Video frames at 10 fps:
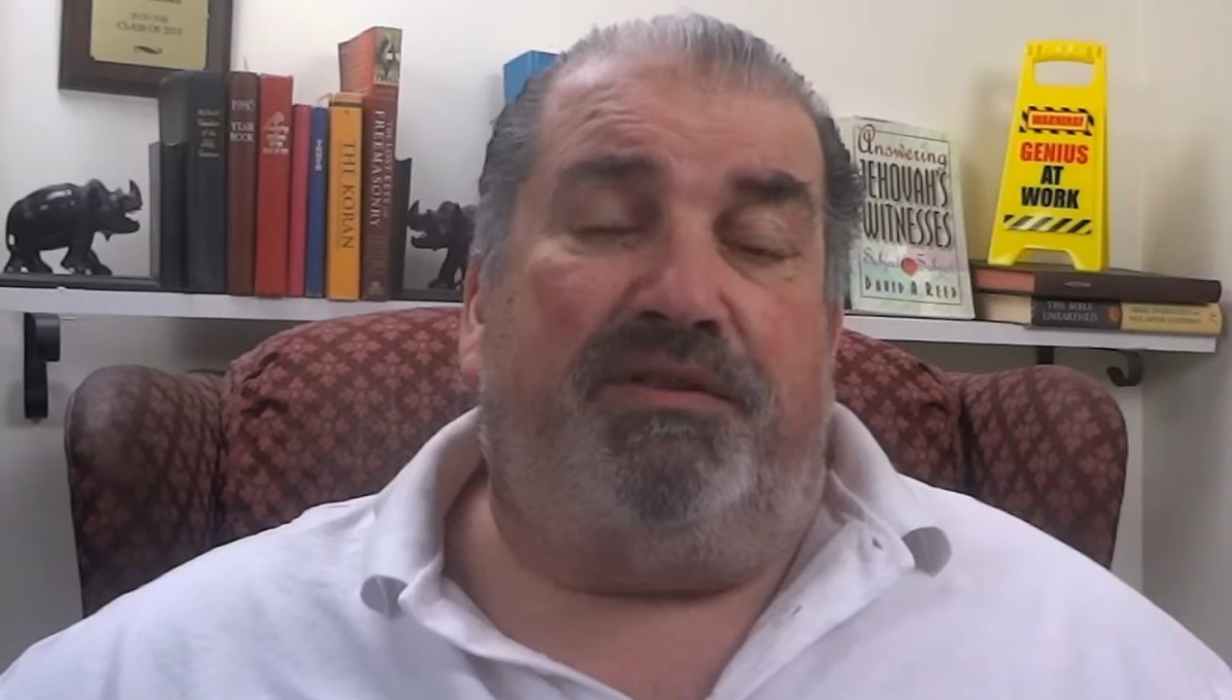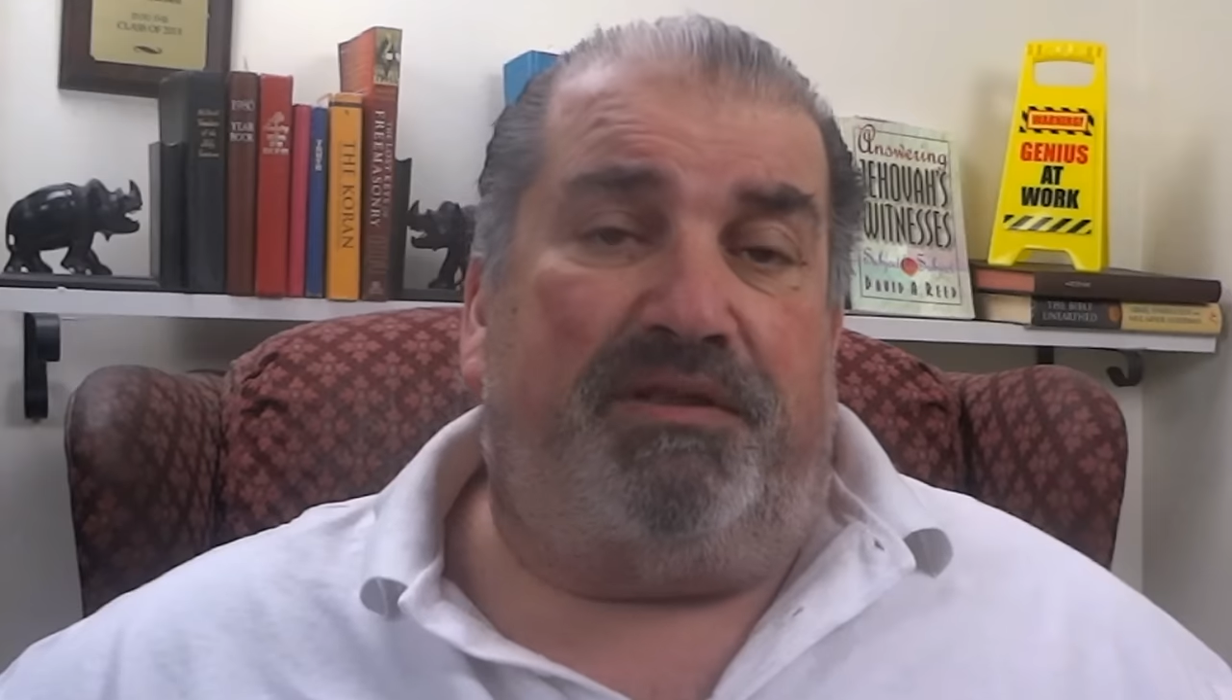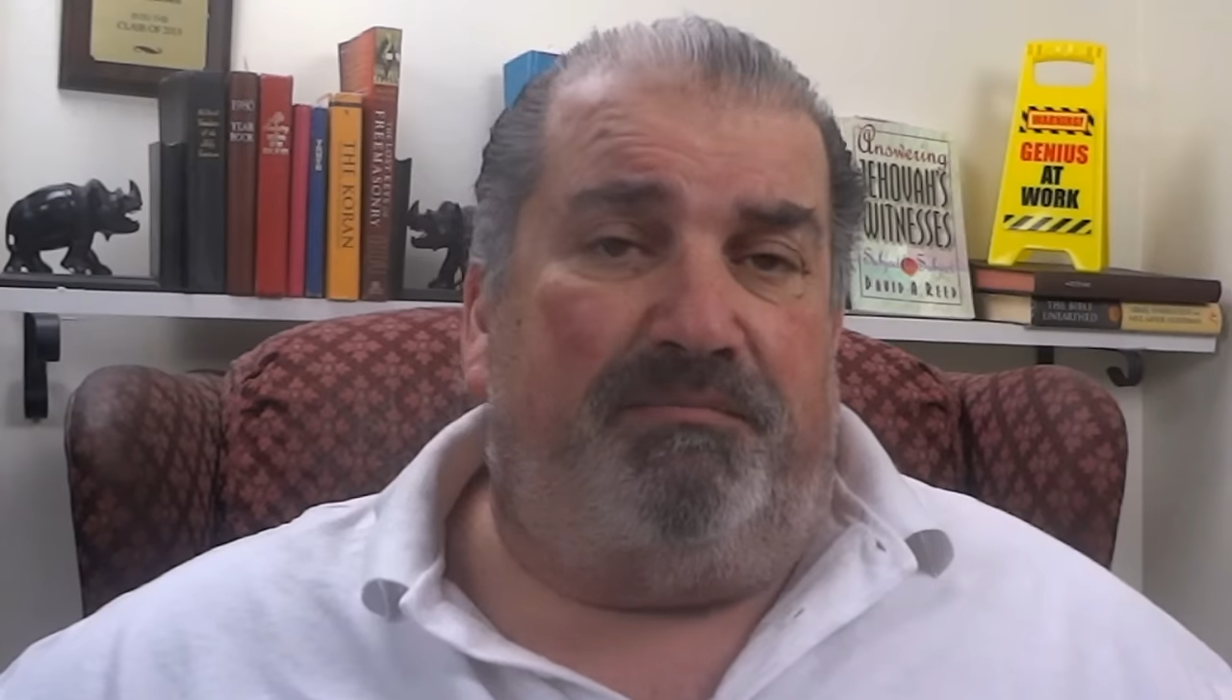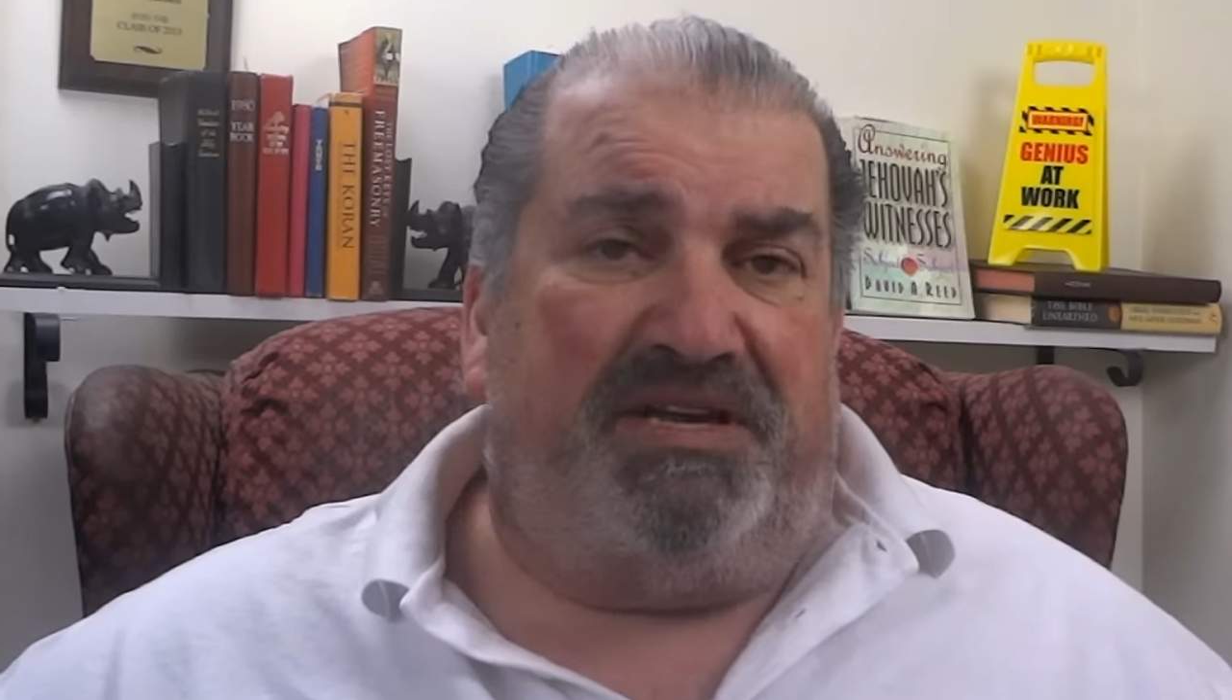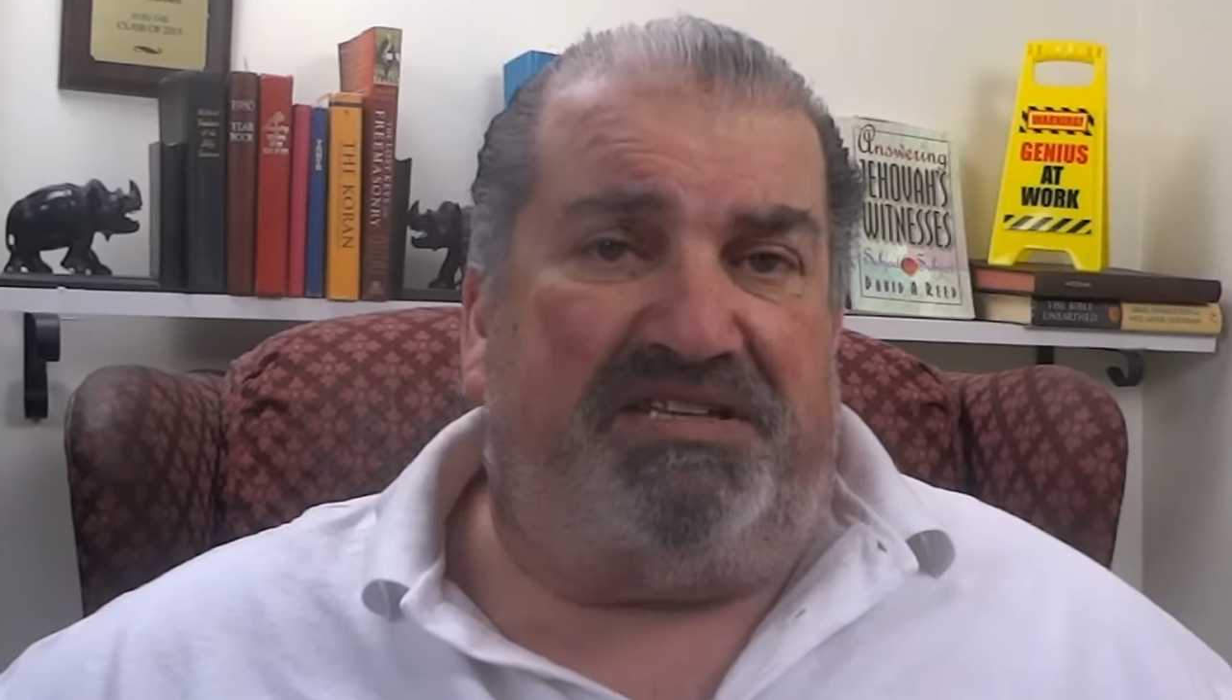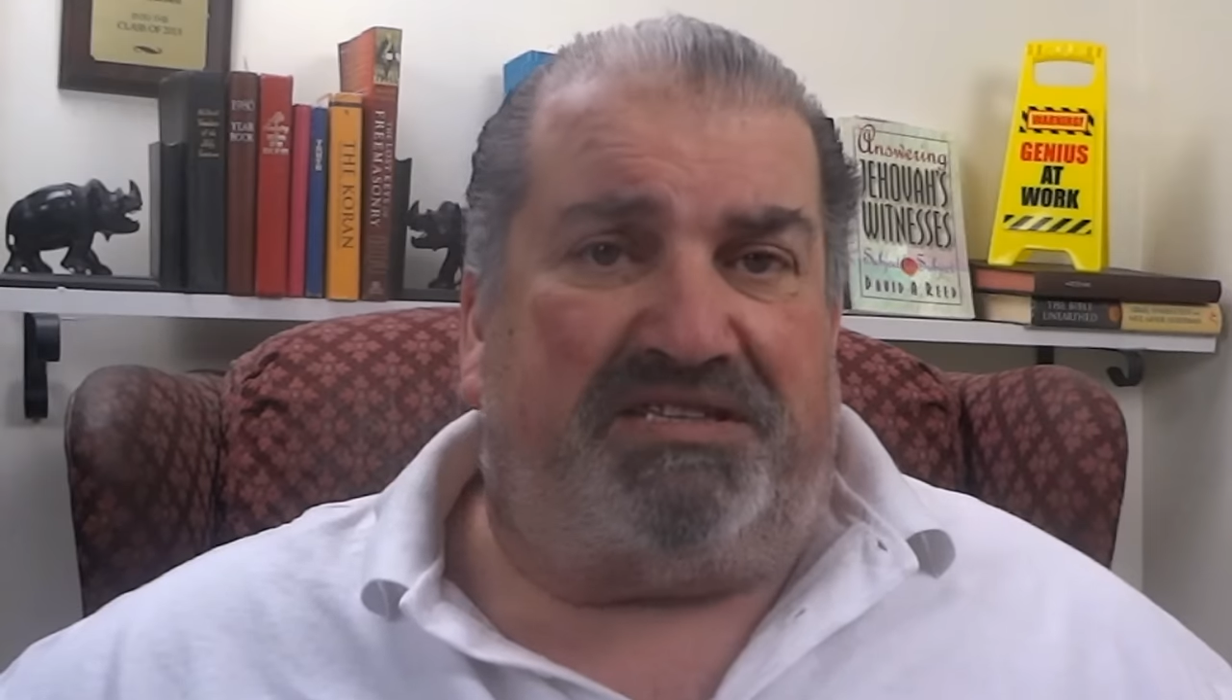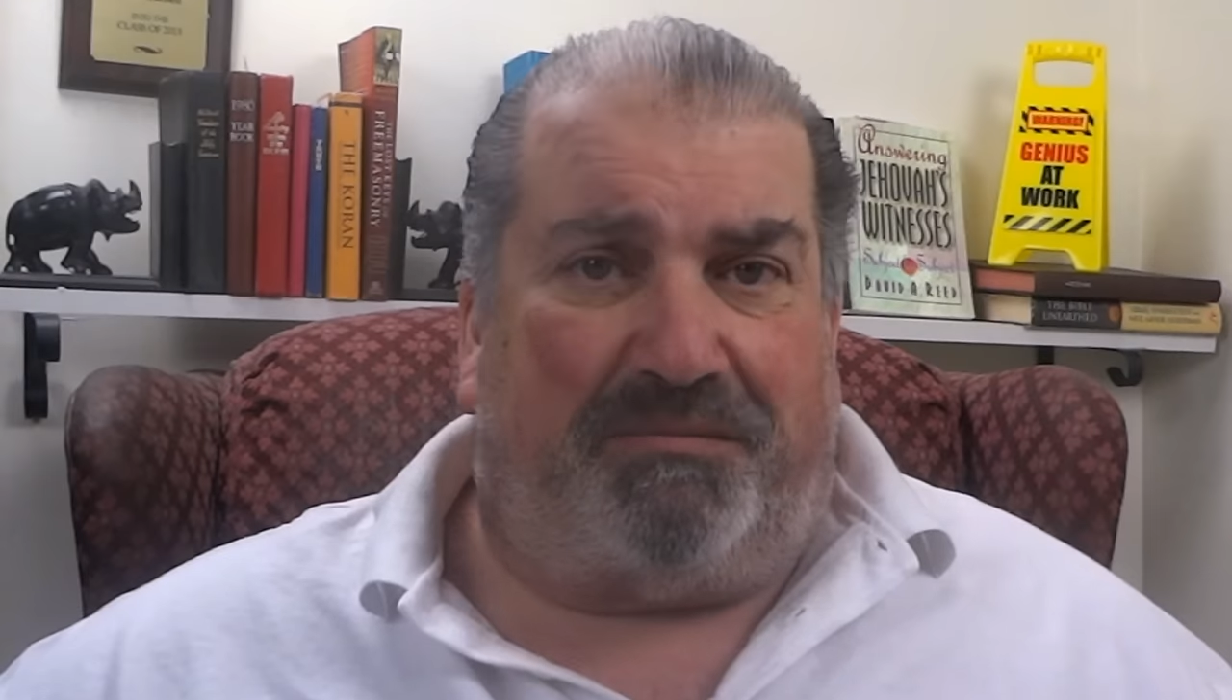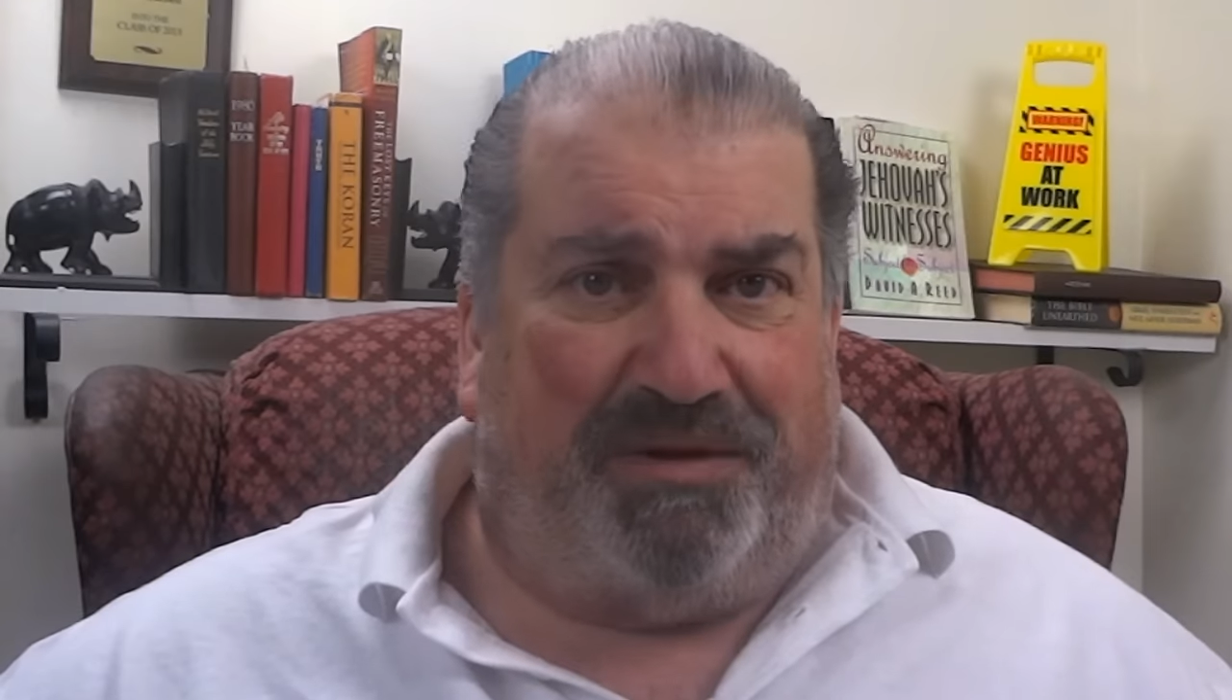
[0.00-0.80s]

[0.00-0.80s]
the basic